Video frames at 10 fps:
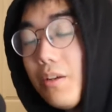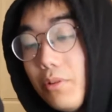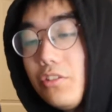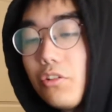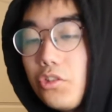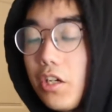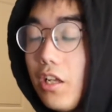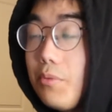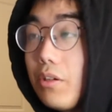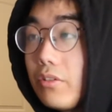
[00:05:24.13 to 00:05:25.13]
please go check it
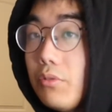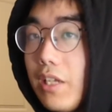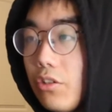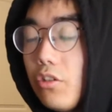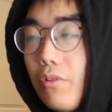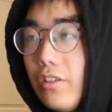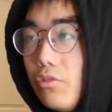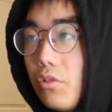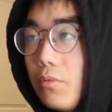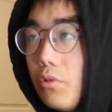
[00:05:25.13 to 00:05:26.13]
out because it was actually quite enjoyable.